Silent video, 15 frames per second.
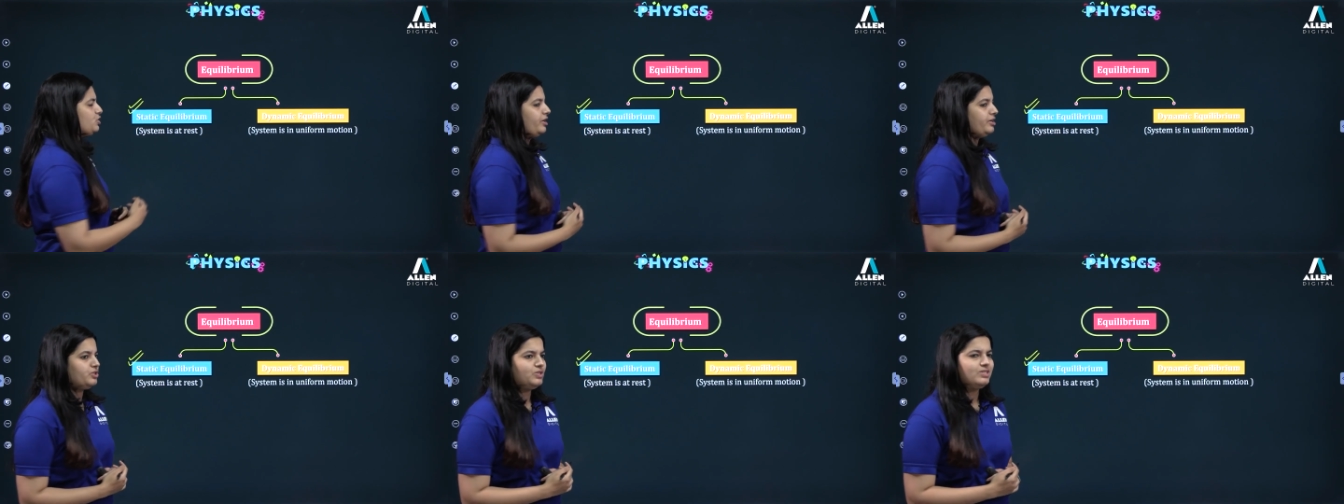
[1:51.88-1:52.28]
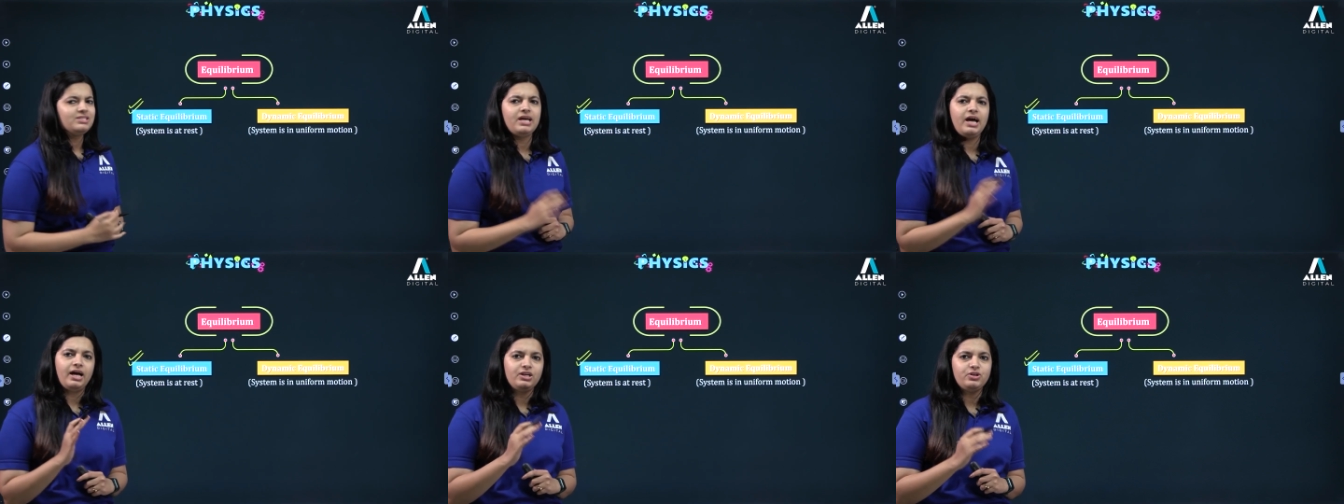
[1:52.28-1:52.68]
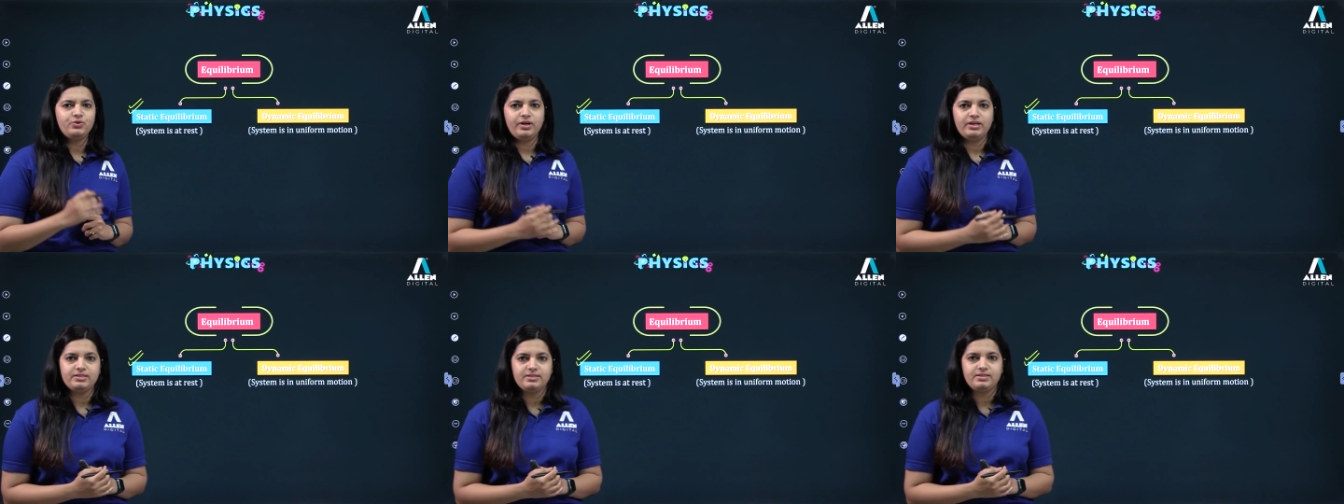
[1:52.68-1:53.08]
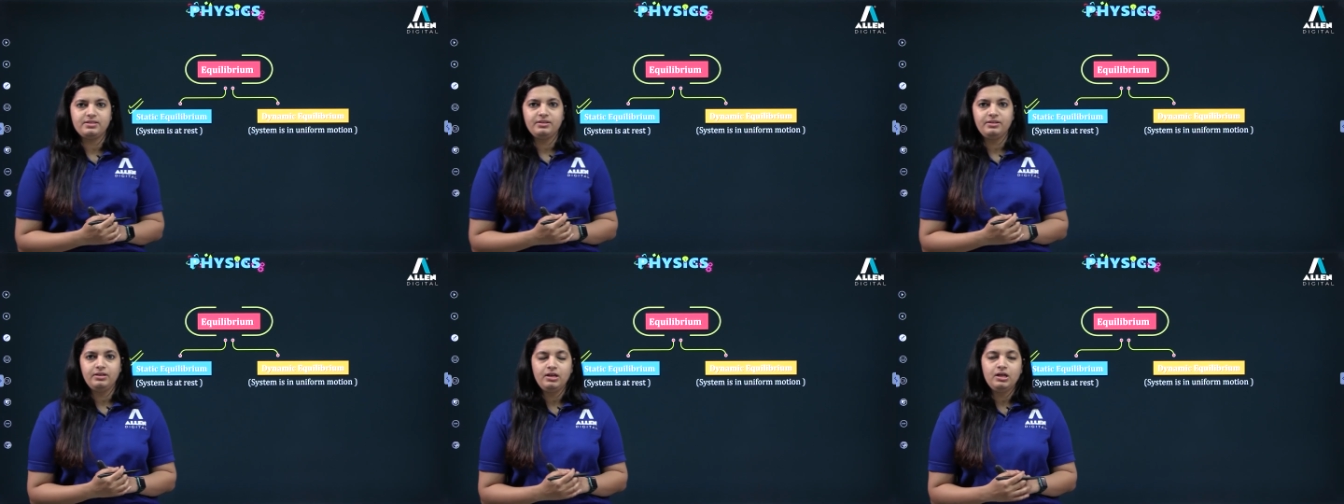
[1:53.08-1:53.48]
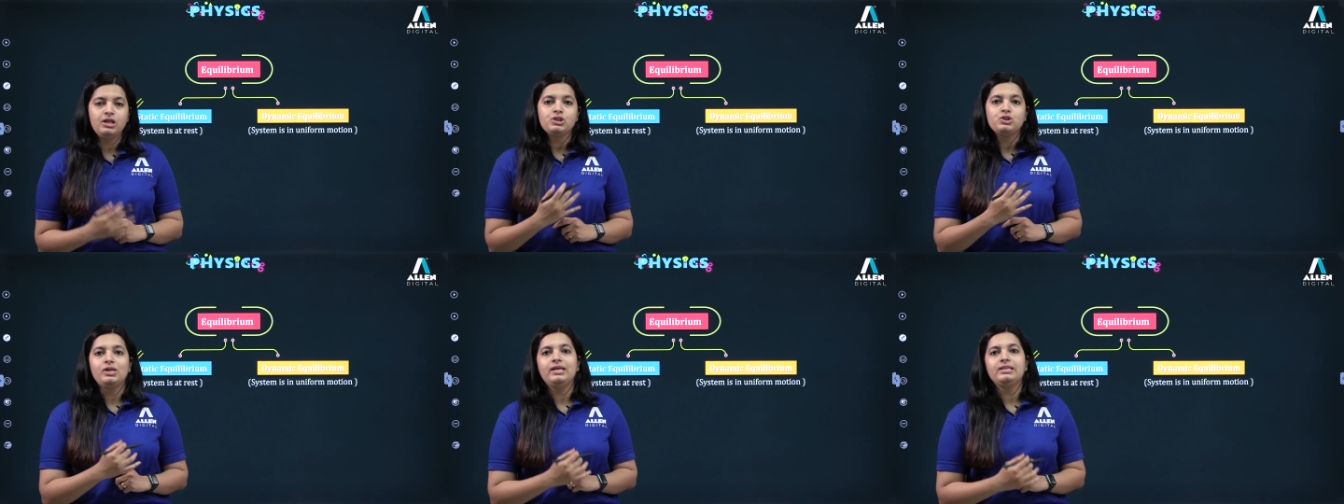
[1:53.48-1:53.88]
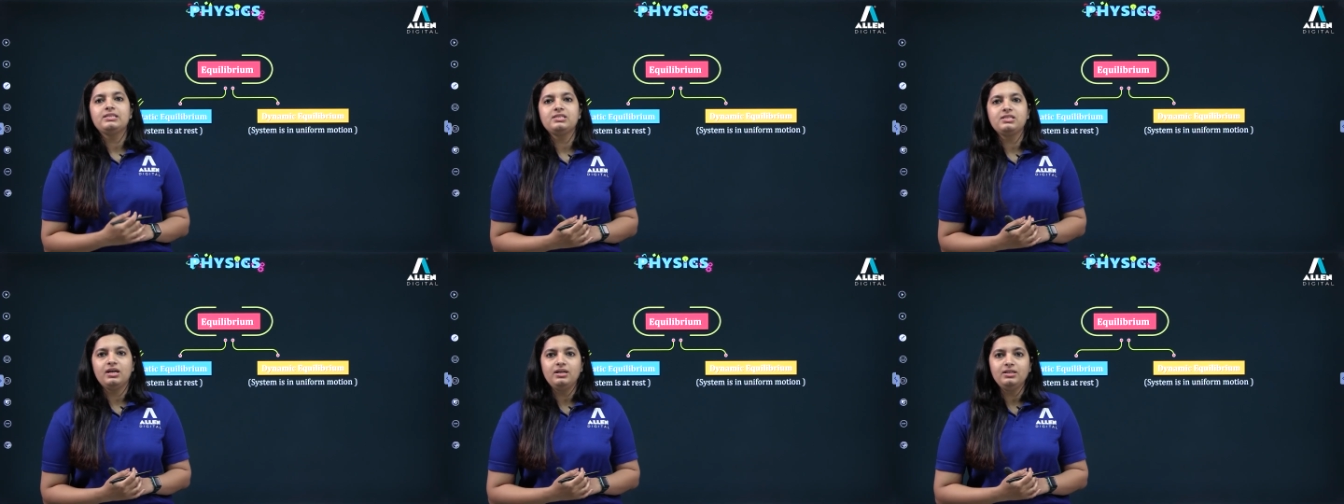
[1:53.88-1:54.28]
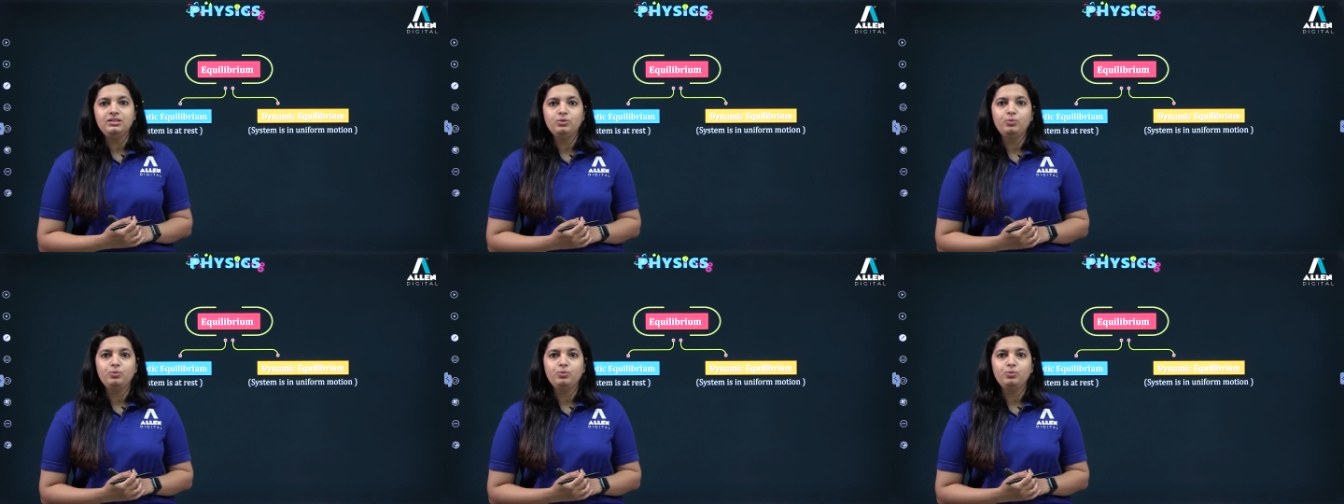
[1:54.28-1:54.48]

charges at rest. So let's start.